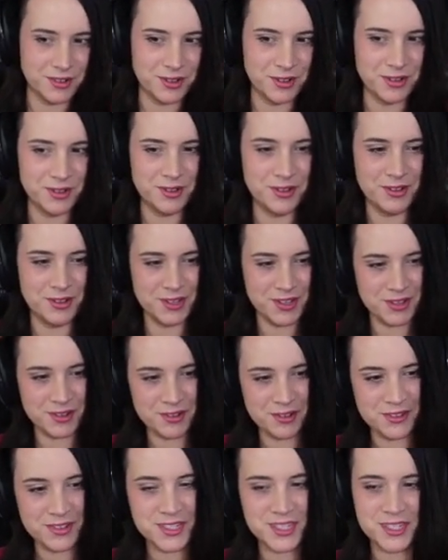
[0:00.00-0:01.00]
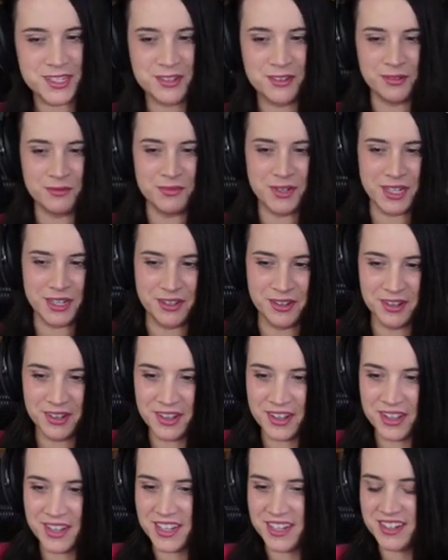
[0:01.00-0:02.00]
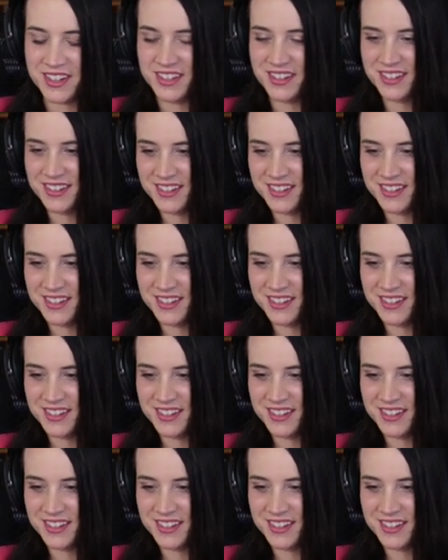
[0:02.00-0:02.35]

Oh, you know this is gonna be good.